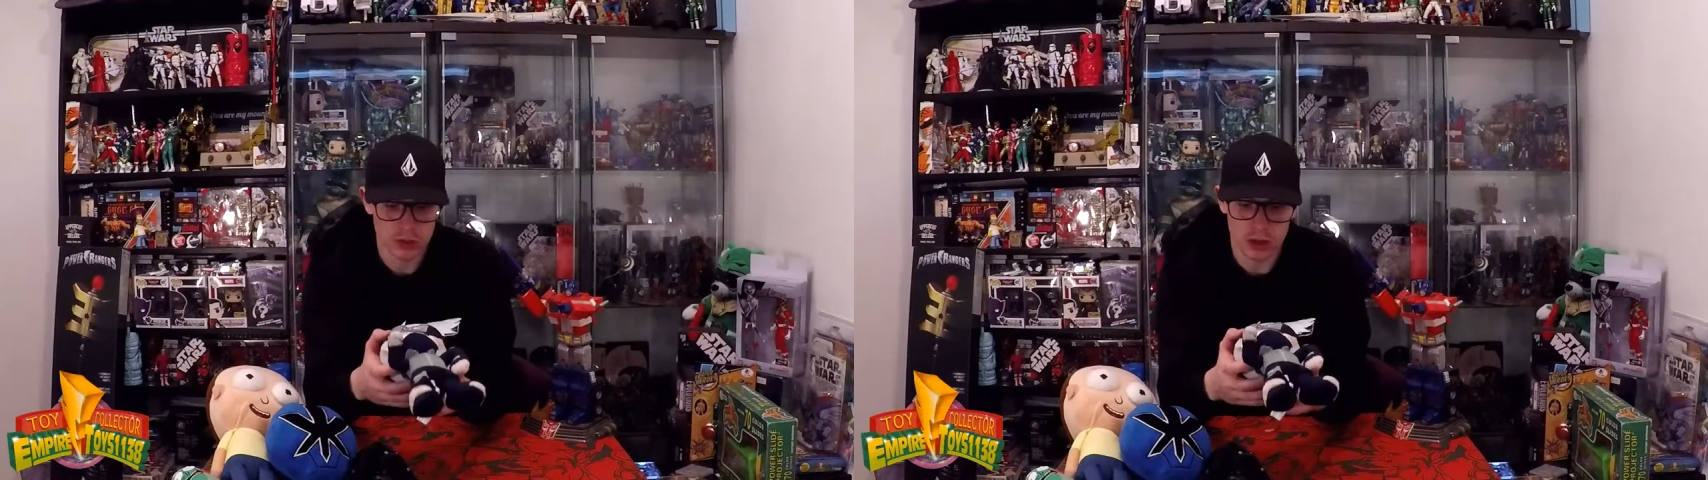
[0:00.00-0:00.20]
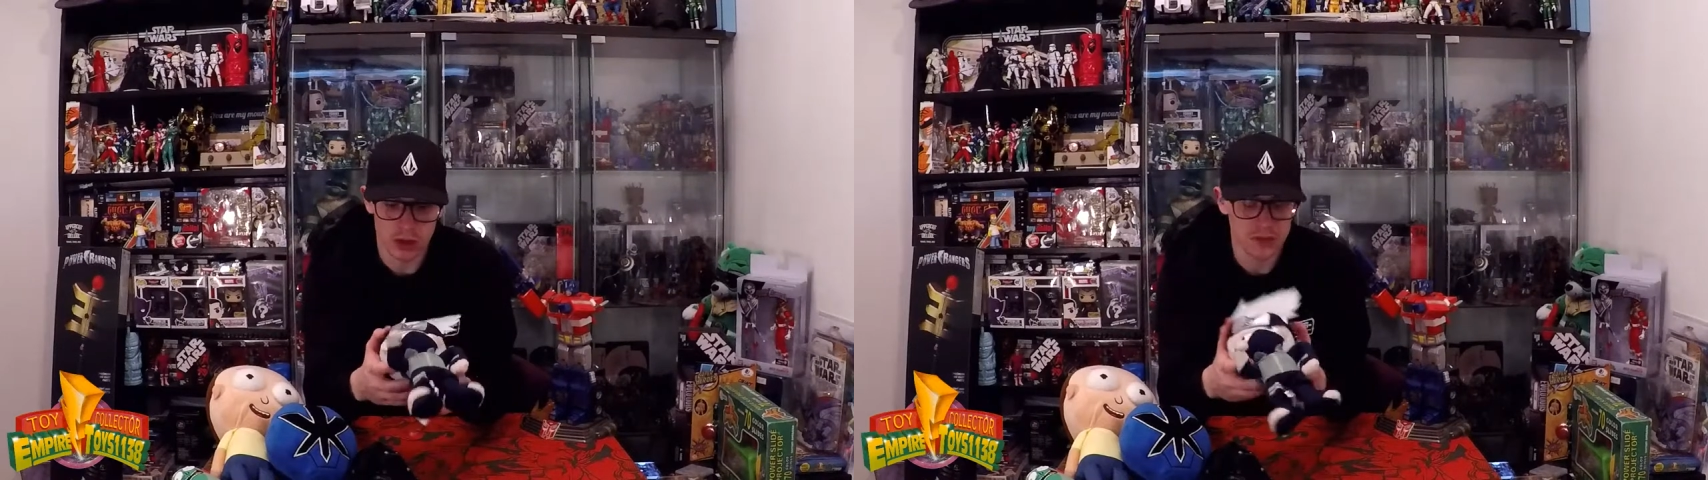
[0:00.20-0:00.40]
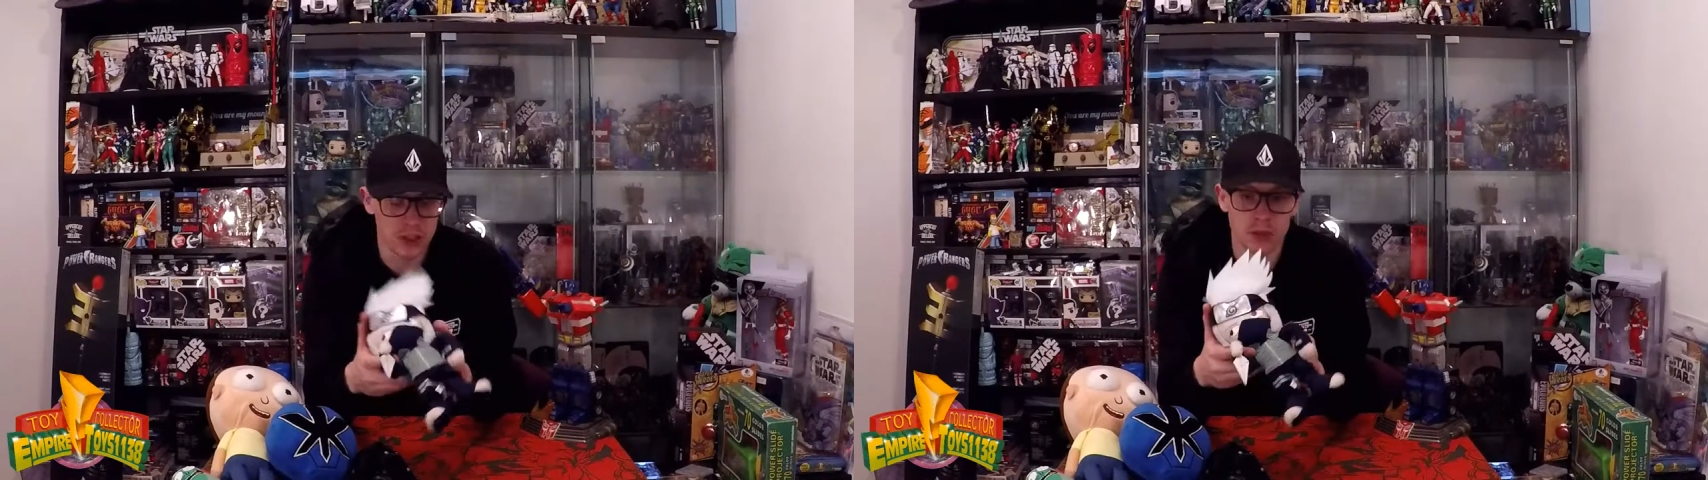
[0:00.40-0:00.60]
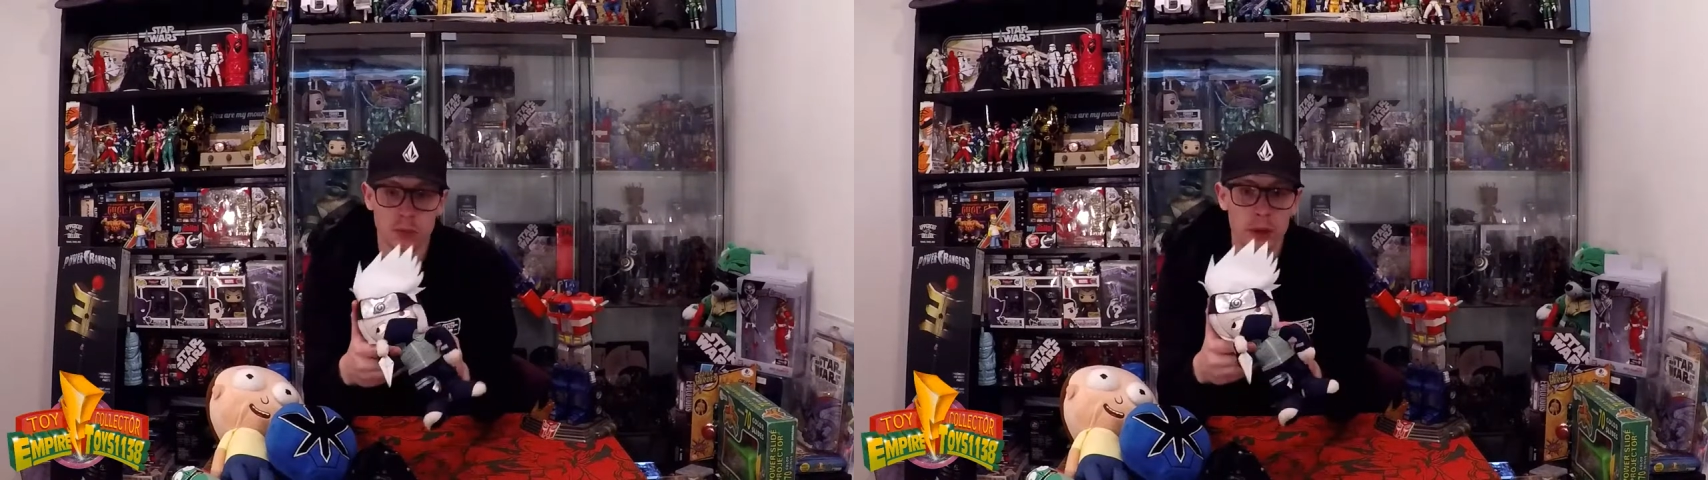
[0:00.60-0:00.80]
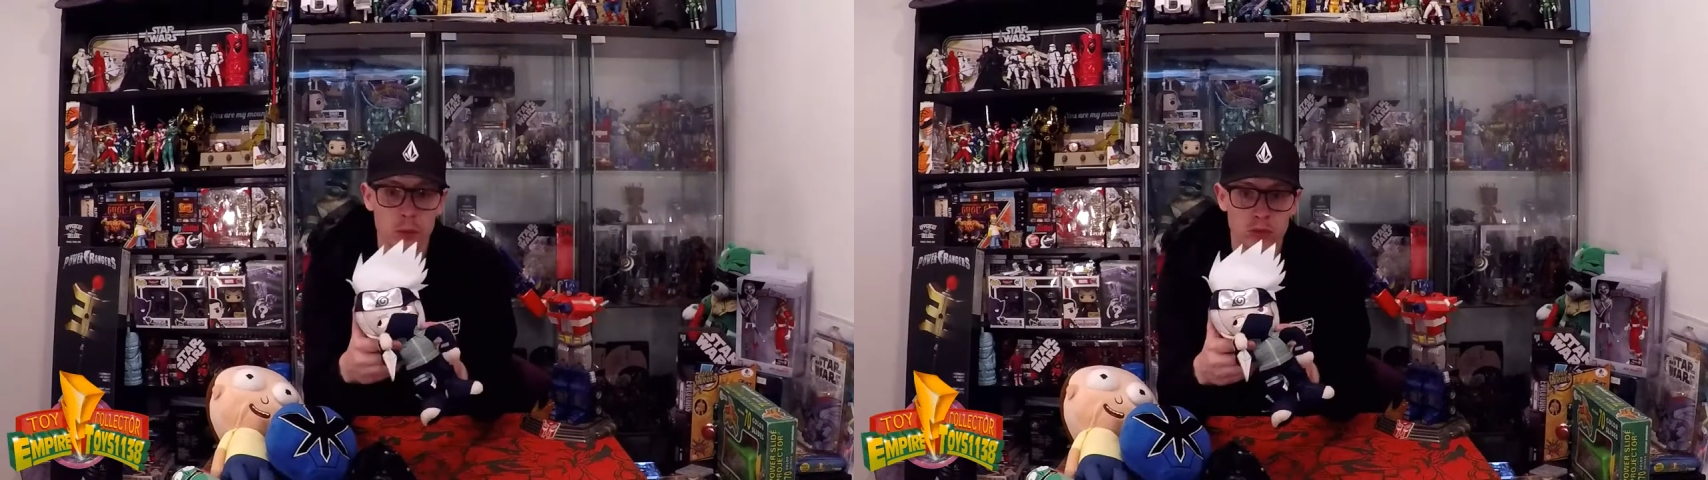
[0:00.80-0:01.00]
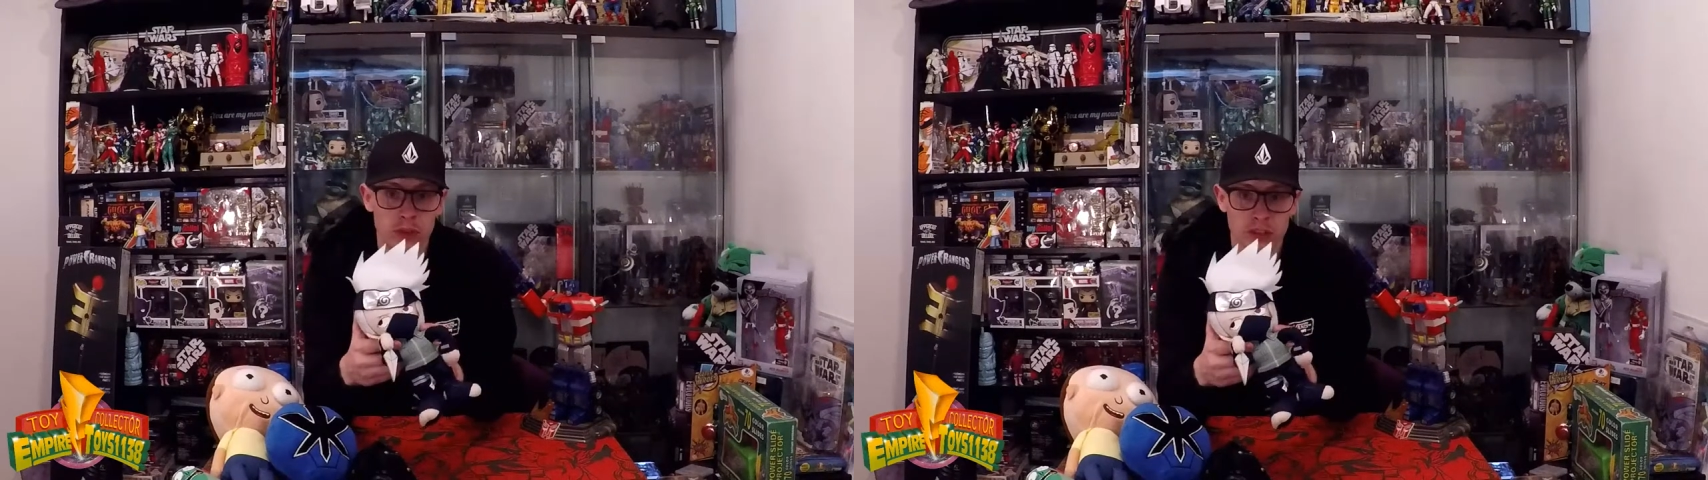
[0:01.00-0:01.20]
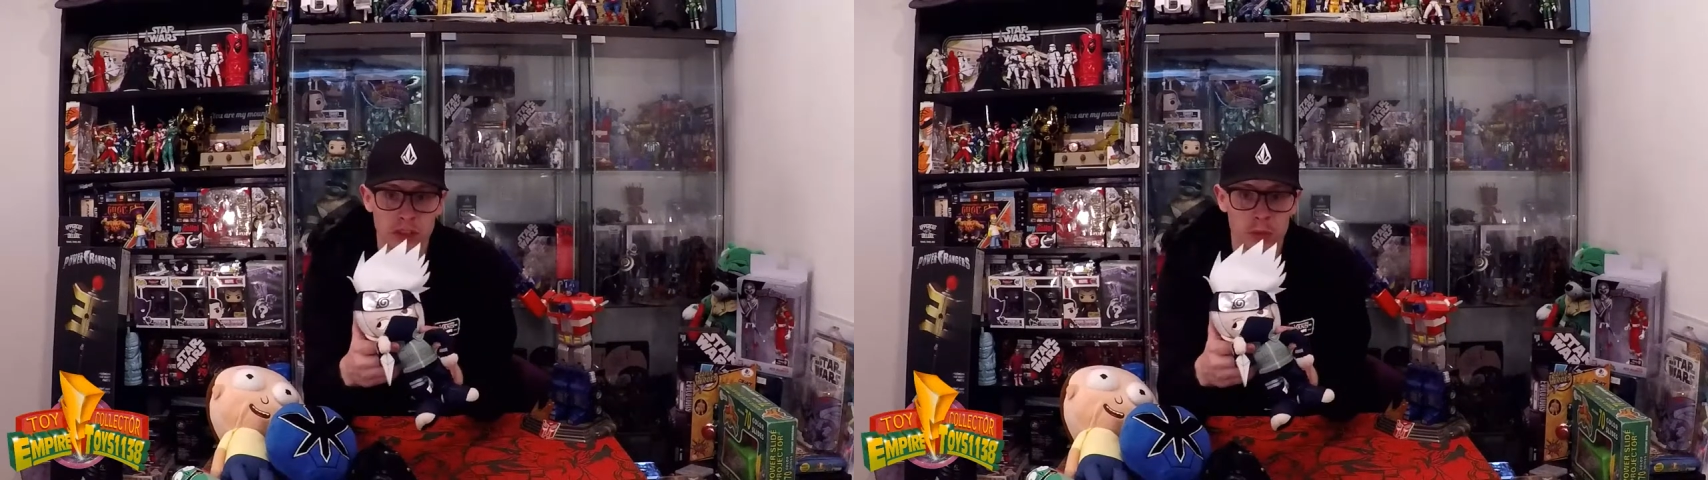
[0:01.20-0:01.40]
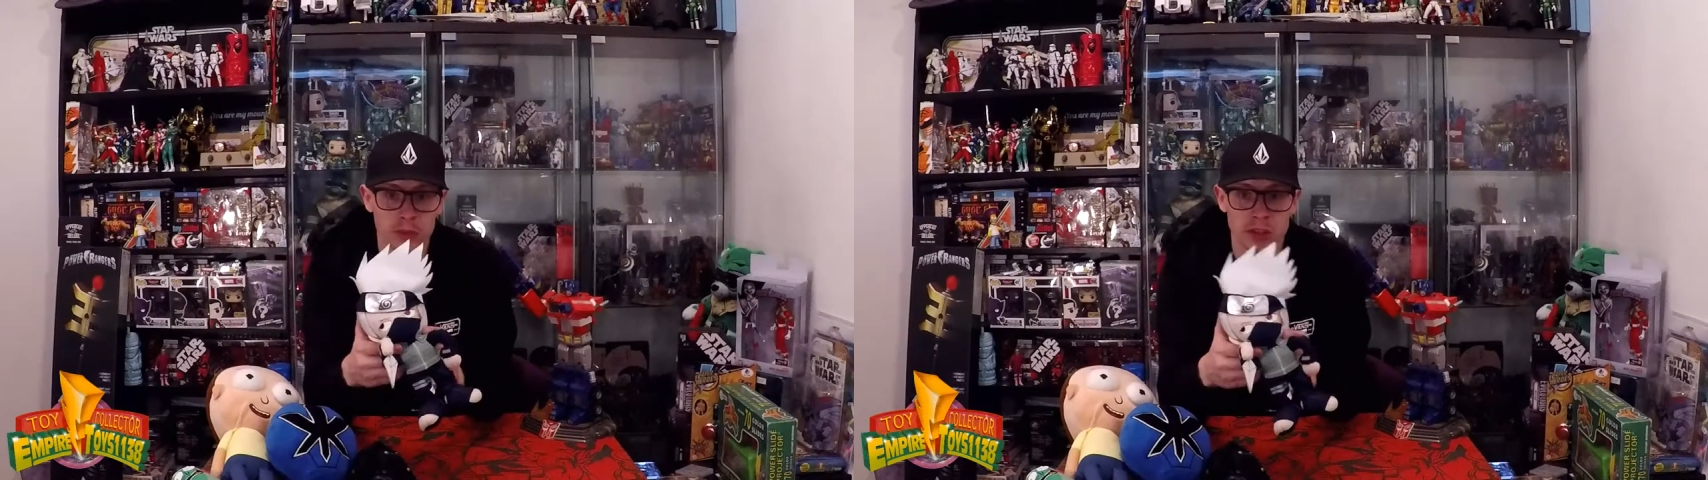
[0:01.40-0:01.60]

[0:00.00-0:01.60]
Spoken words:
I've seen people dressed up as this